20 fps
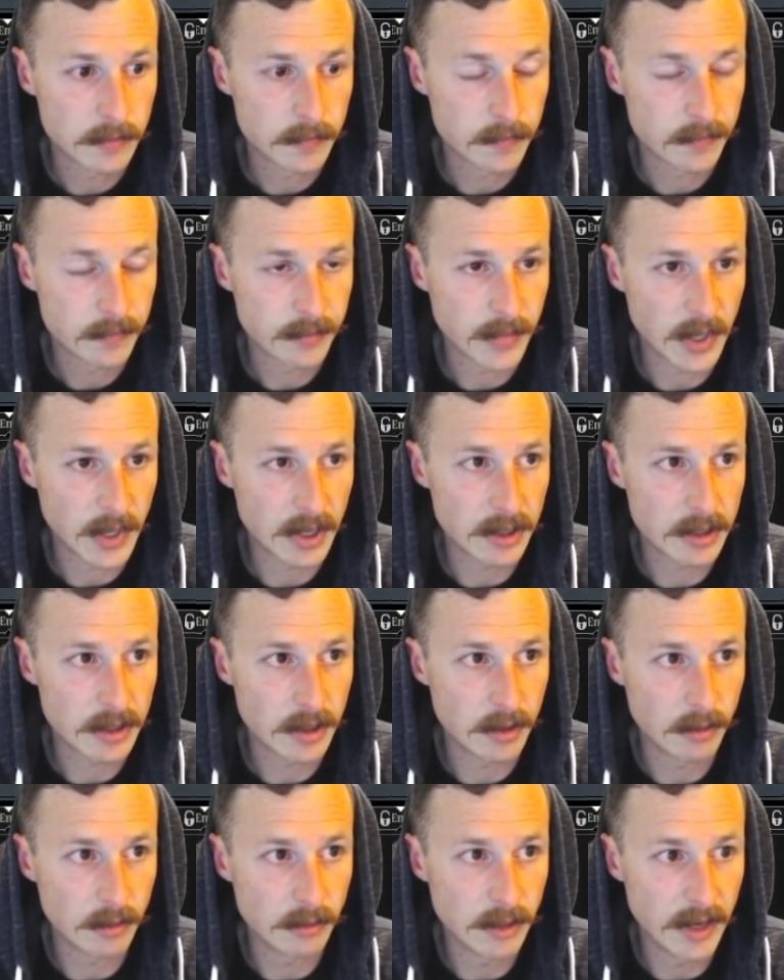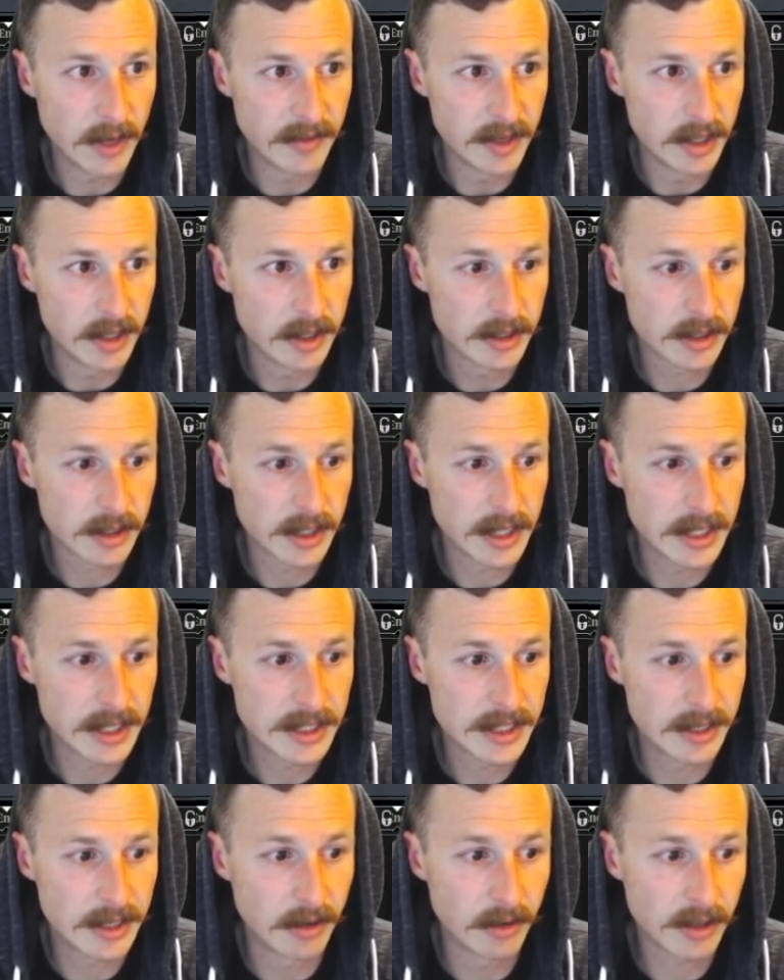I'm at 11. Can they
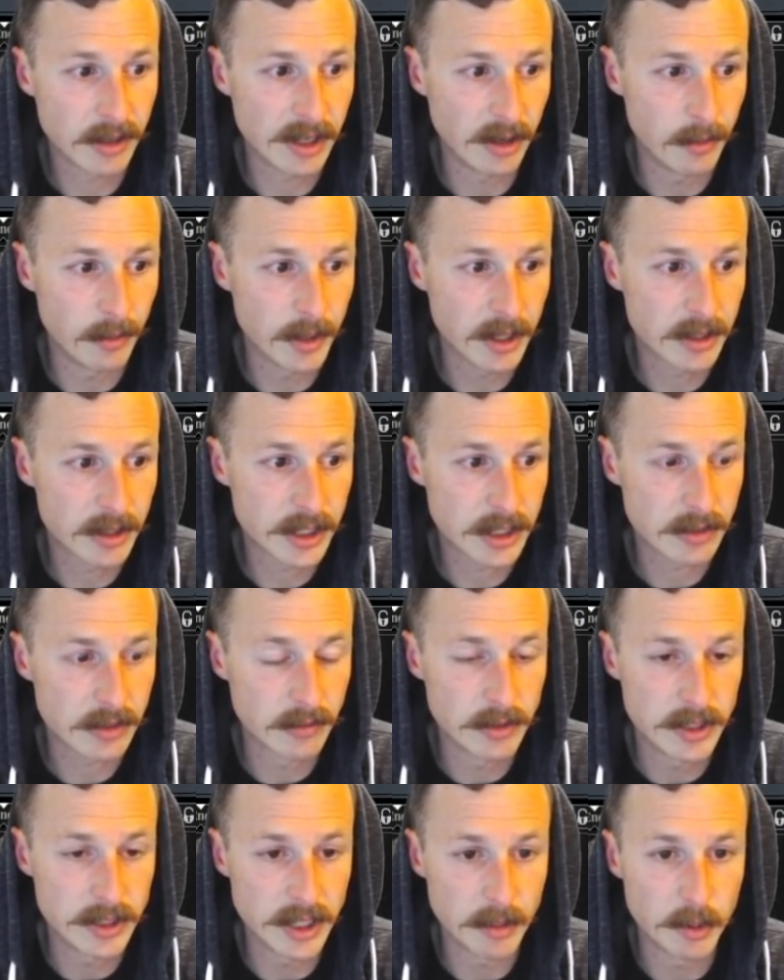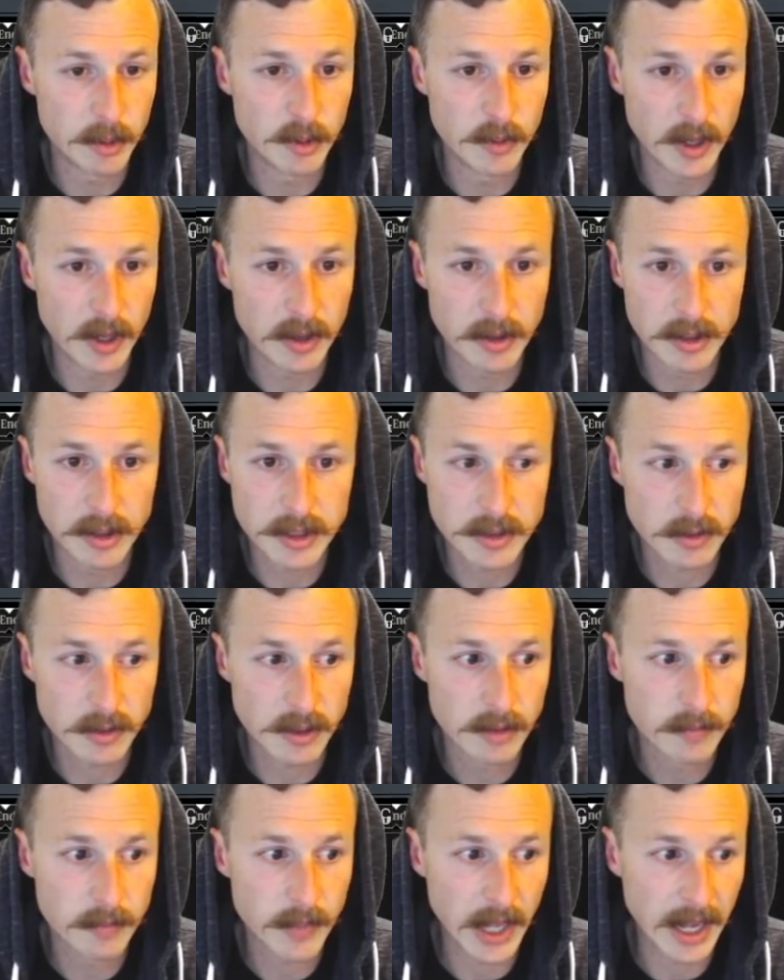still kill me just through double Weather the
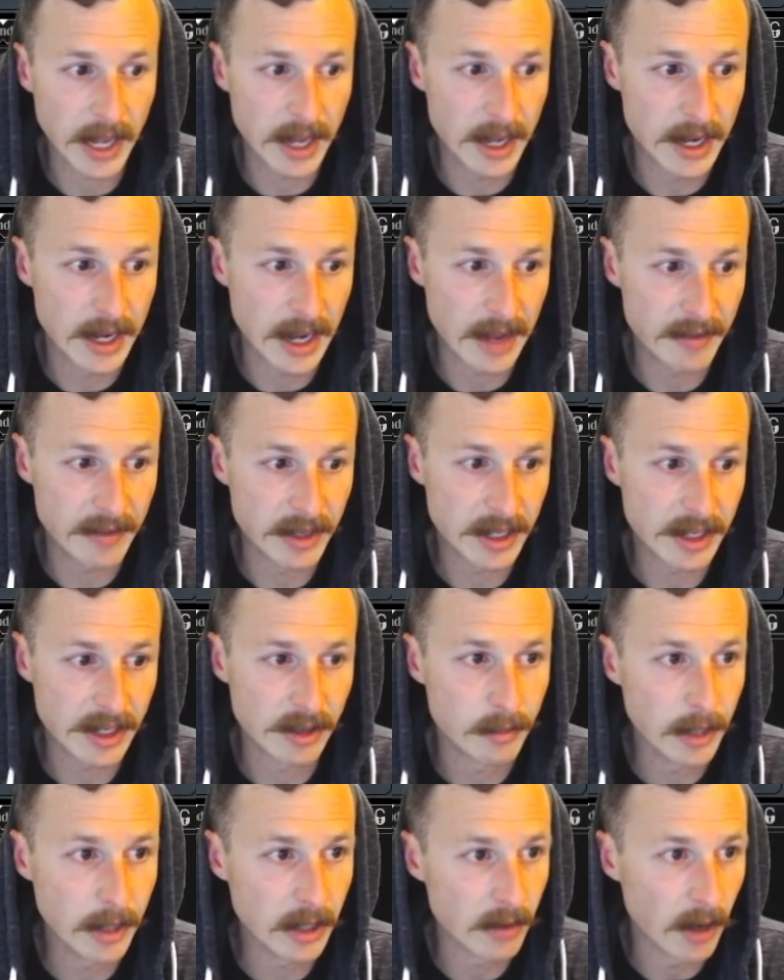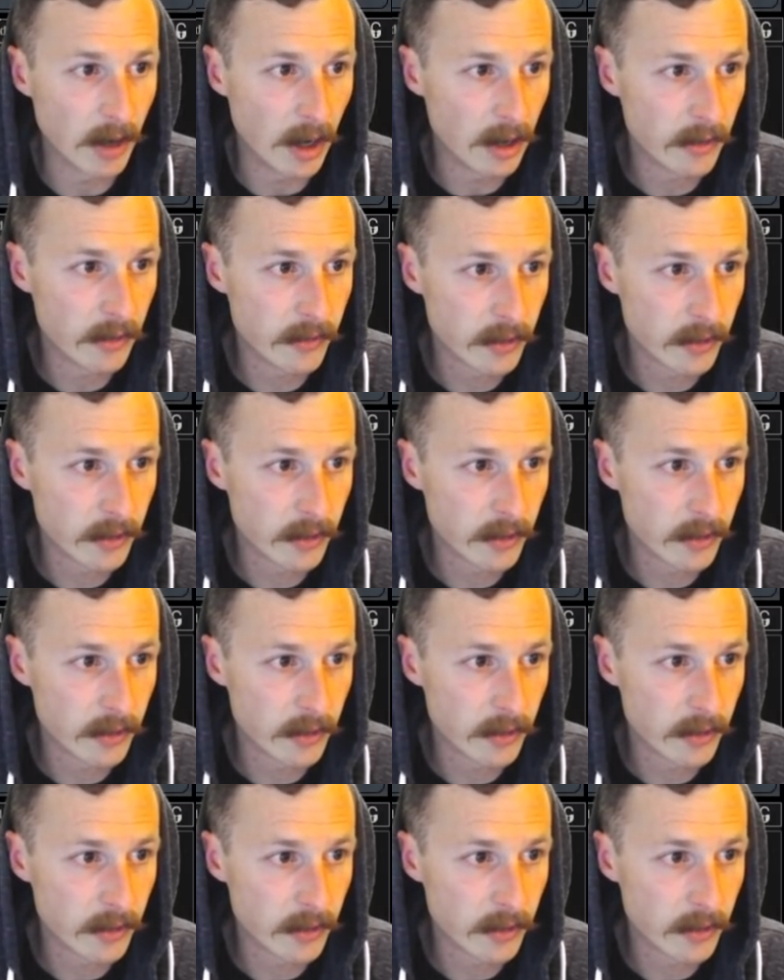Storm and having to kill my Groff?